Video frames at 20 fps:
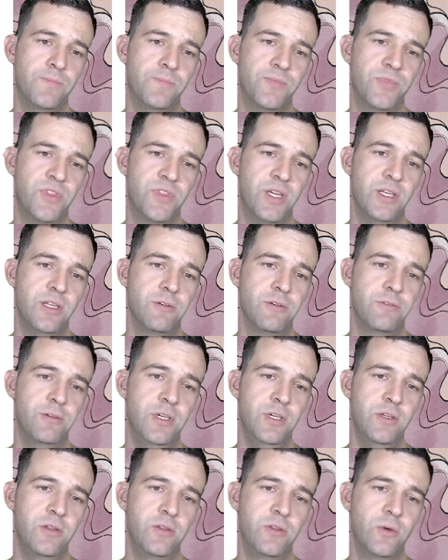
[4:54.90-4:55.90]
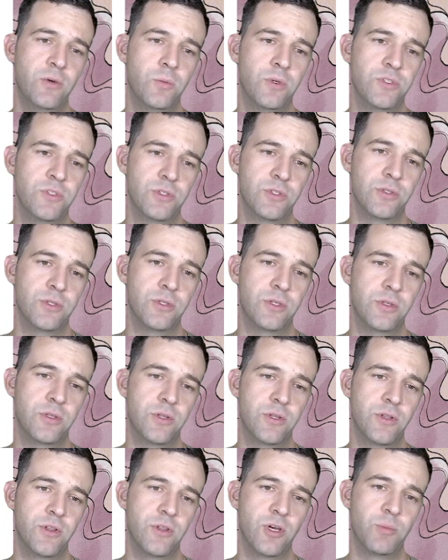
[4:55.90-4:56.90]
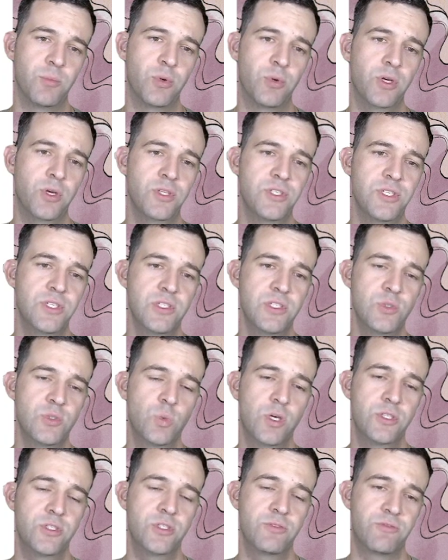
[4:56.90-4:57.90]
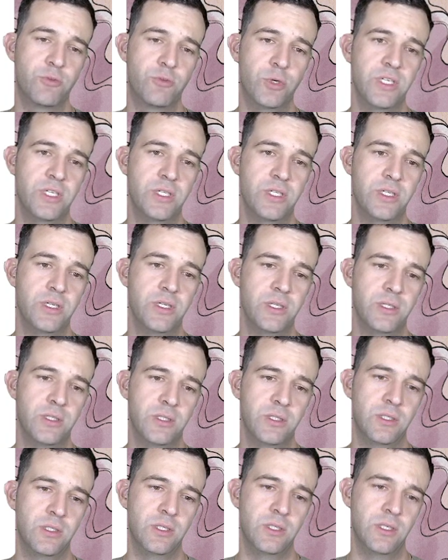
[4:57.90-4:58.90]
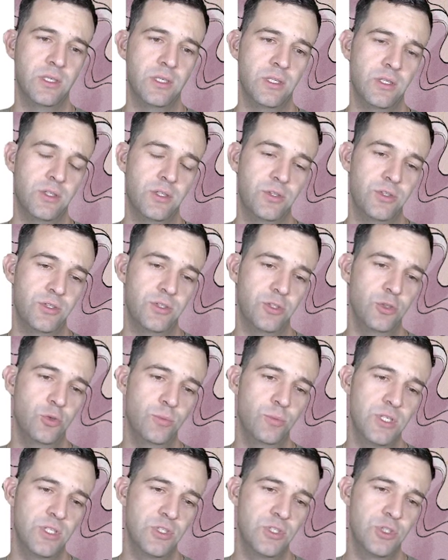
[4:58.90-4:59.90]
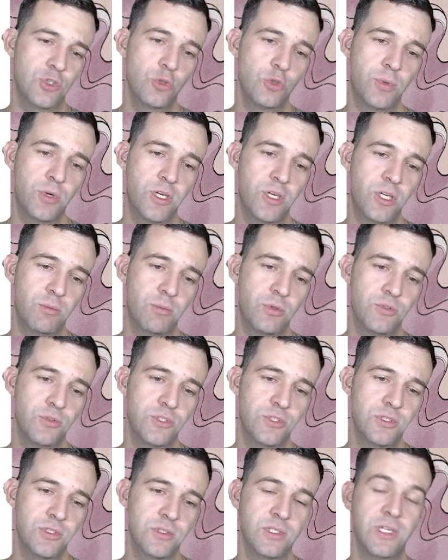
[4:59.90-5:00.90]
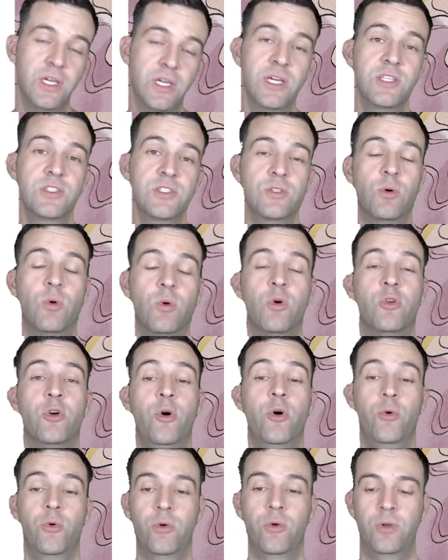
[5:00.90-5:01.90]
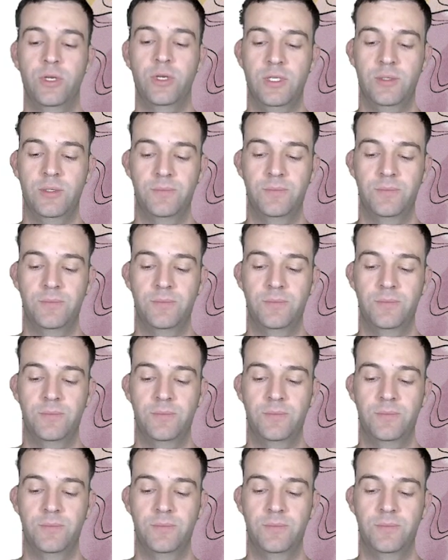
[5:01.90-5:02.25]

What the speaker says: They defeated the wizard. The princess was freed. Do you miss Super Nibbles? Yes or totally?